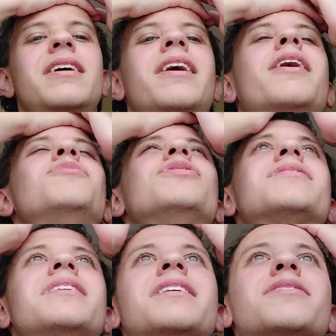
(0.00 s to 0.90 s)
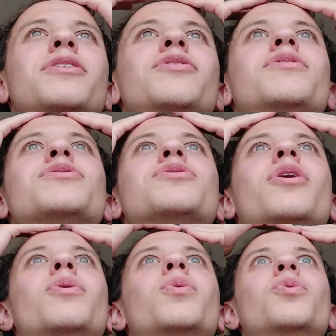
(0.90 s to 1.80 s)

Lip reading: I'm just sick and tired of this whole,